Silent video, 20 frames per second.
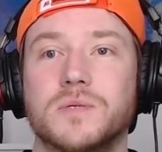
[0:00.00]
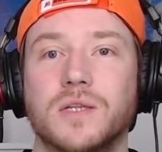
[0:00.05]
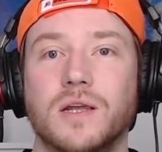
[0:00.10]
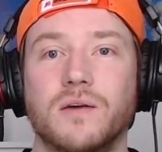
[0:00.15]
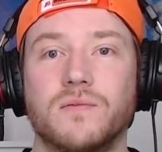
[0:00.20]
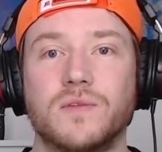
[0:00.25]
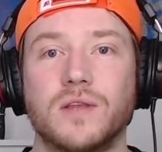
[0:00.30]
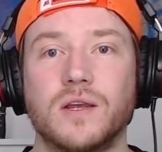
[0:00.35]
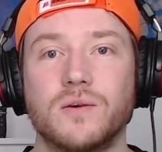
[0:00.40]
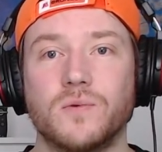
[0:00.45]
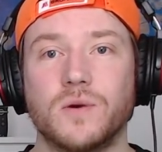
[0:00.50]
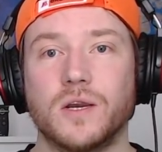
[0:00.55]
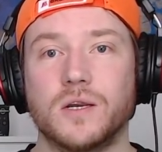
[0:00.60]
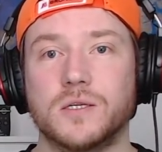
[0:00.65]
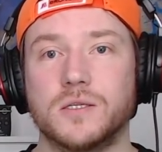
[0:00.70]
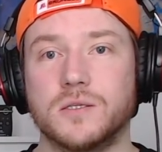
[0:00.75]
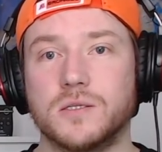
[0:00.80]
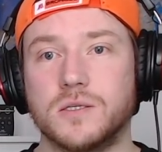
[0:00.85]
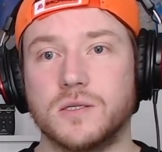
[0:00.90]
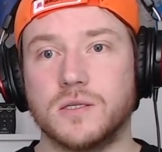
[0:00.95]
Now, I've done a
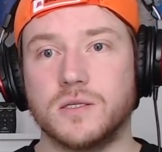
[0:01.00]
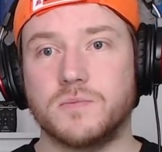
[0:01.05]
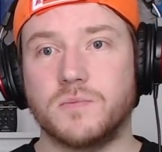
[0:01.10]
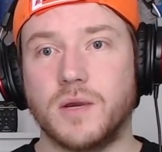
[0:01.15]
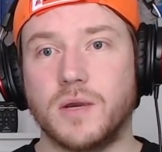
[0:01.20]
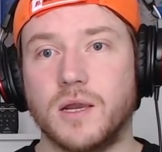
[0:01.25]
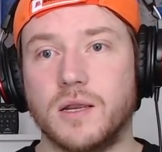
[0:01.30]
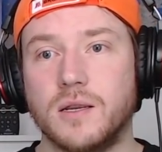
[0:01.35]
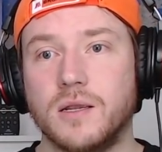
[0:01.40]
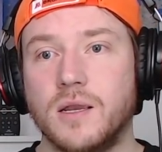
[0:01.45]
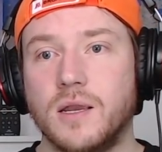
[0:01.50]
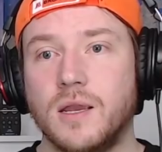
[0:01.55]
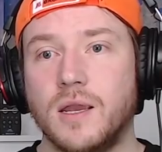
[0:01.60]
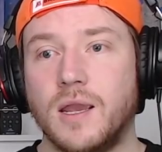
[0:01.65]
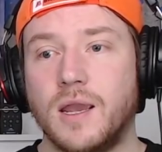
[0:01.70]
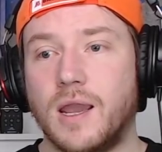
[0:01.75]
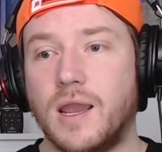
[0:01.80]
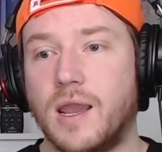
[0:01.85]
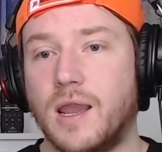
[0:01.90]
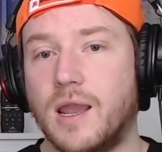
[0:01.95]
reaction to this band,
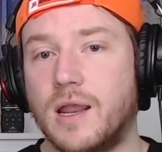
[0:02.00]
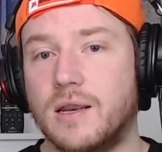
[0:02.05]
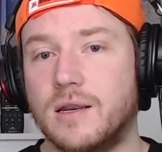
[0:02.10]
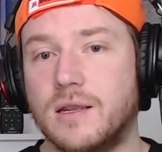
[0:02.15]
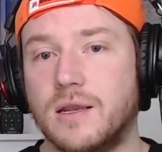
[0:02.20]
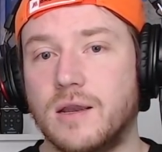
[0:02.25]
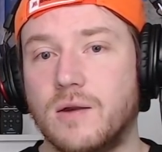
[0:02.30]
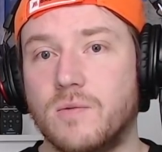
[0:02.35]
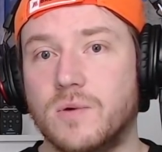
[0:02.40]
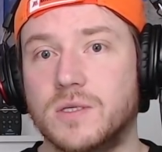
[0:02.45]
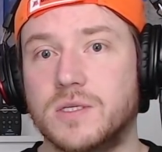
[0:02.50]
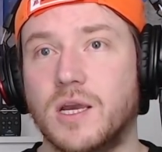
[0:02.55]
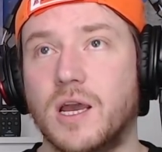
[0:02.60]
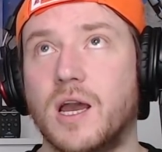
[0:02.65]
and it was